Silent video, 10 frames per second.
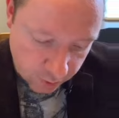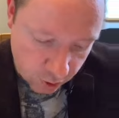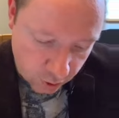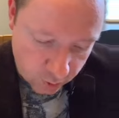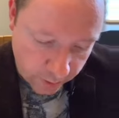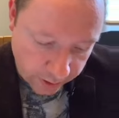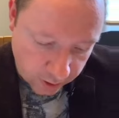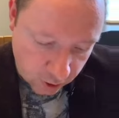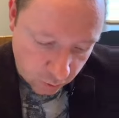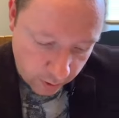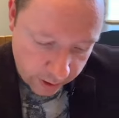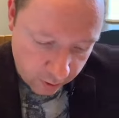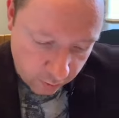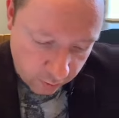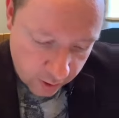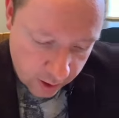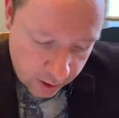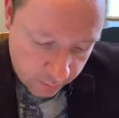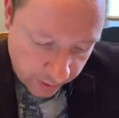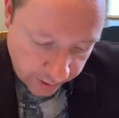2 is minus 12,
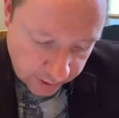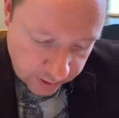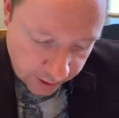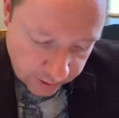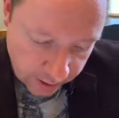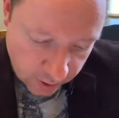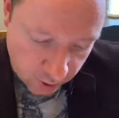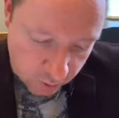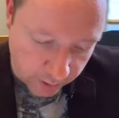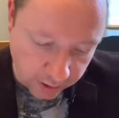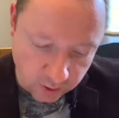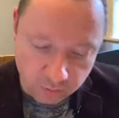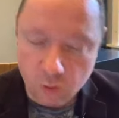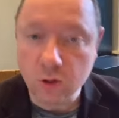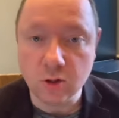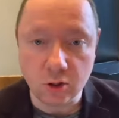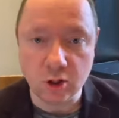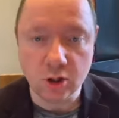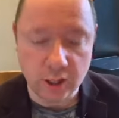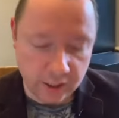minus 6 add 2 is minus 4, so
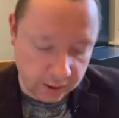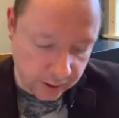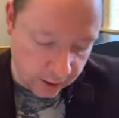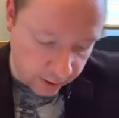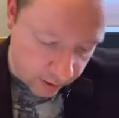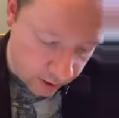just checking that.